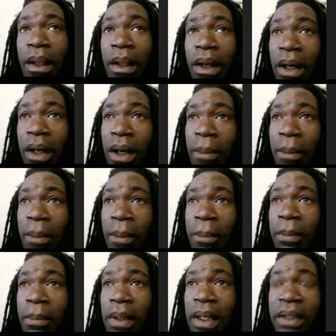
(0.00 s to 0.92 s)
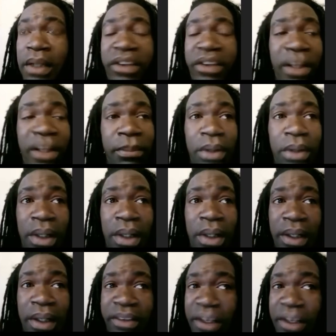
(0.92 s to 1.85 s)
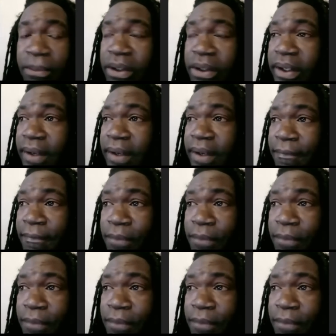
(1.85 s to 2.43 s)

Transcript: I attempted to get